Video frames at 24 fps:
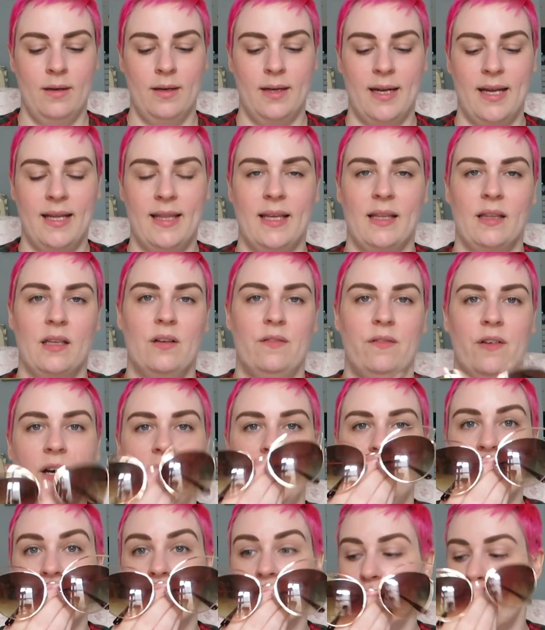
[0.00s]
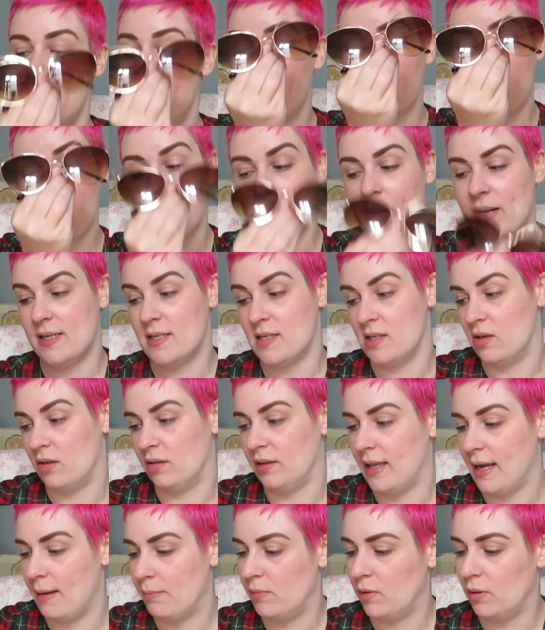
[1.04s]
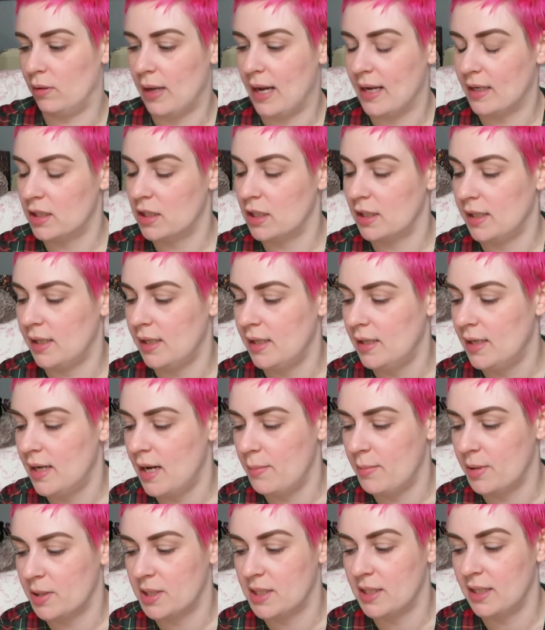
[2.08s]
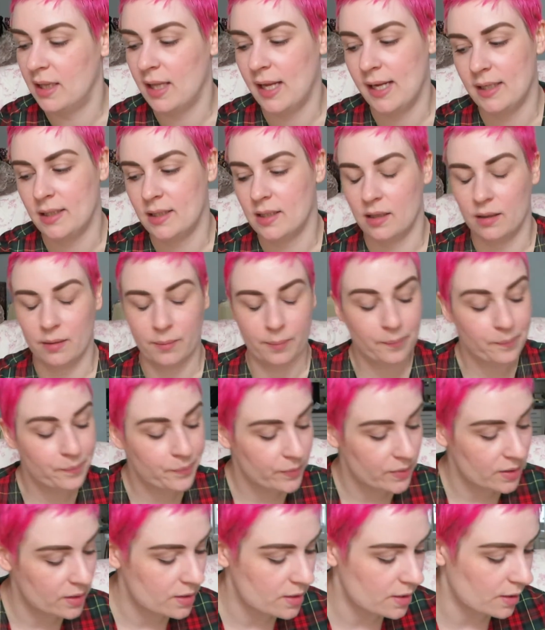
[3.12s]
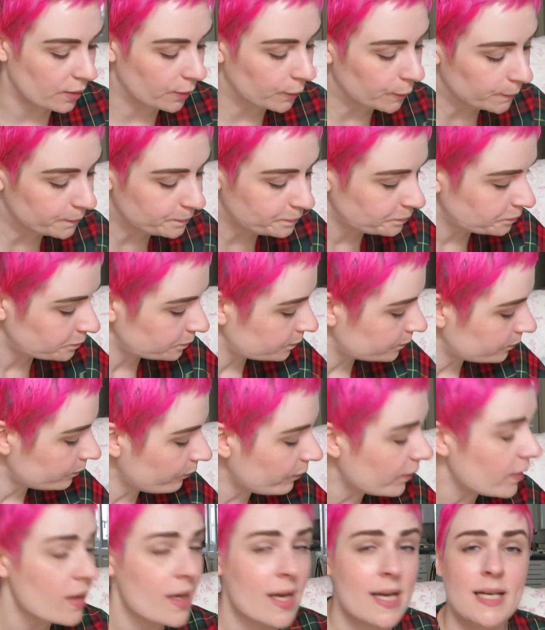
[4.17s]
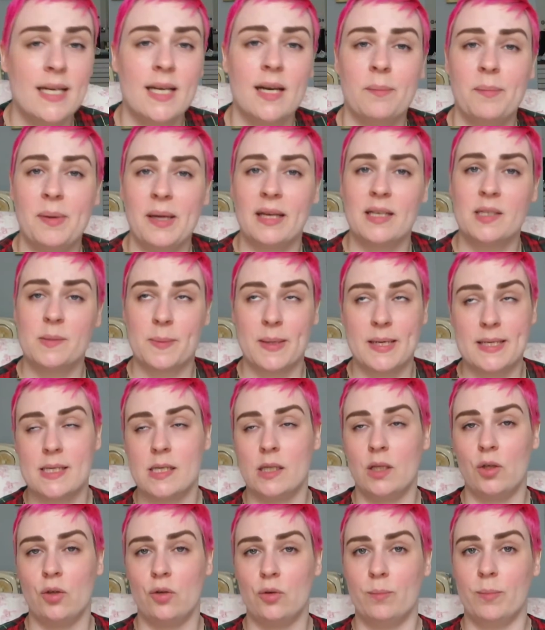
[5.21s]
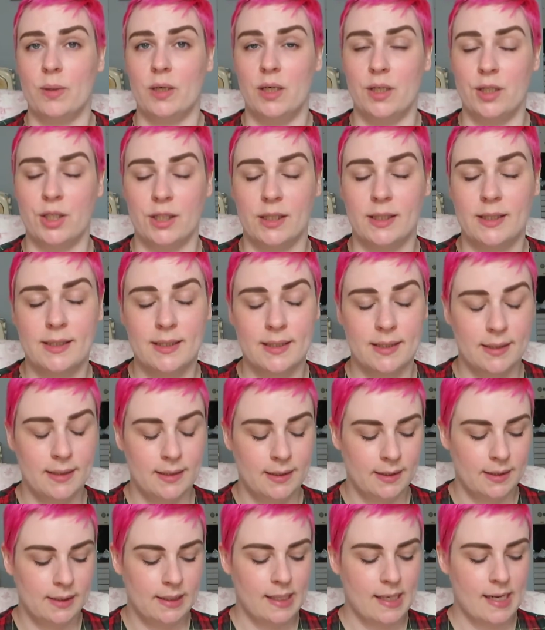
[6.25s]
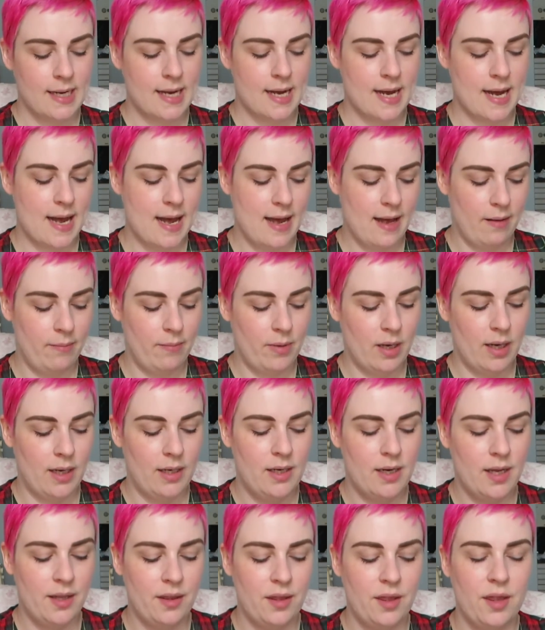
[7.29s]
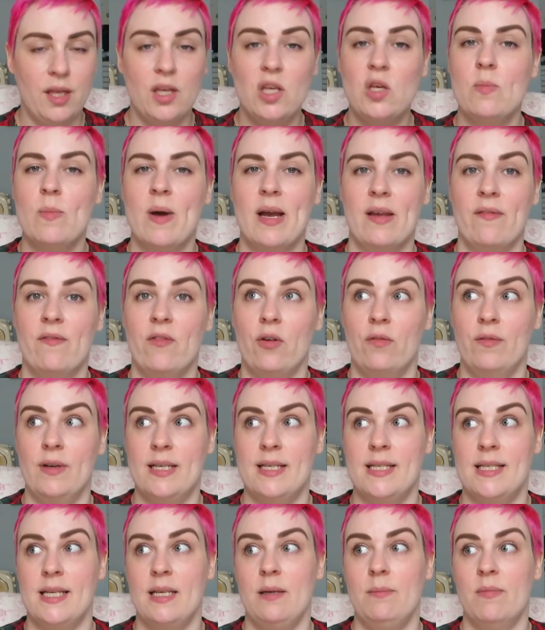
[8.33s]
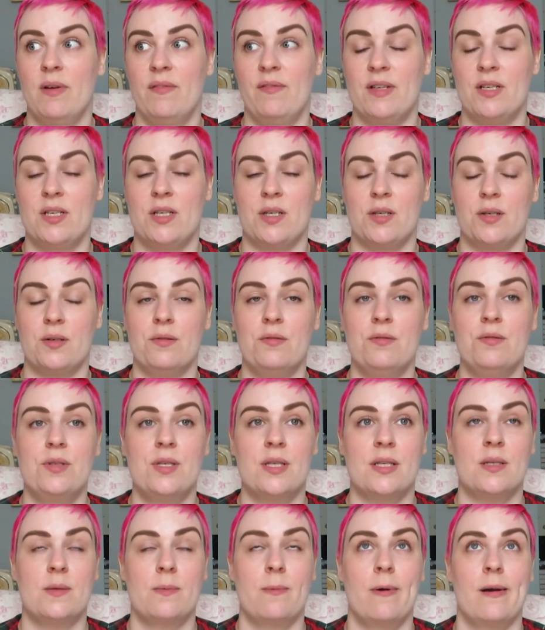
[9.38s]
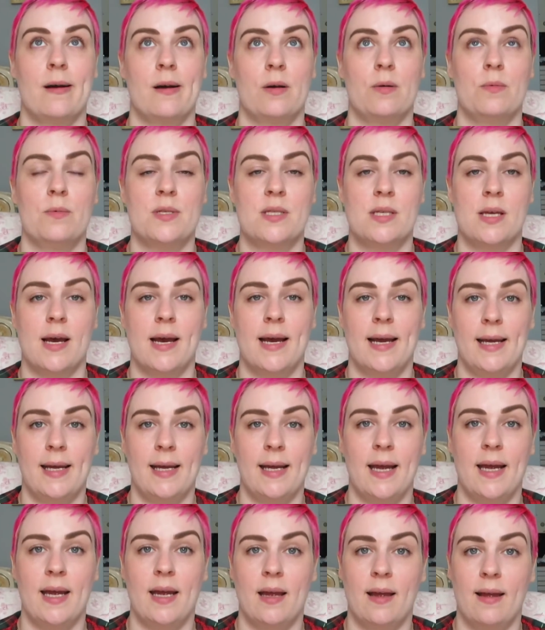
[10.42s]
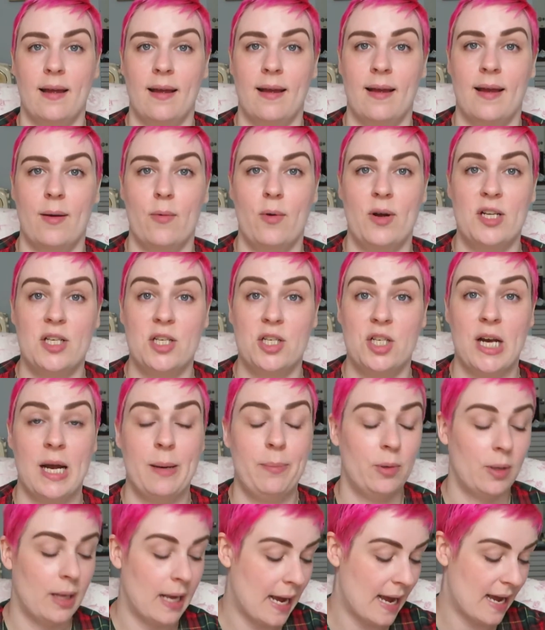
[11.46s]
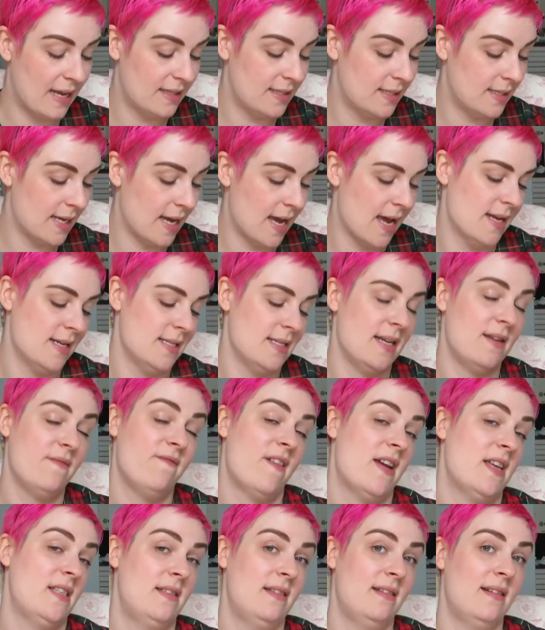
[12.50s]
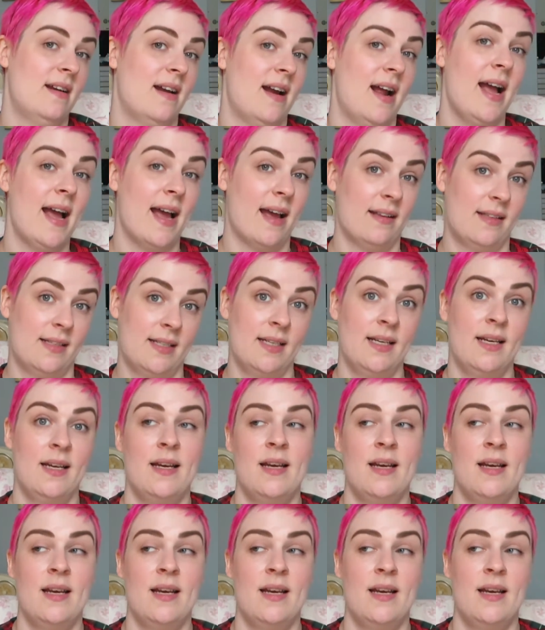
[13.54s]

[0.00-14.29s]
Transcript: and I think they're fun, and lots of people commented on them actually, how much they liked them, so ended up being a surprisingly good purchase. Another thing you might have already seen in my videos as well was that I went to Chapel Hats and invested in a hat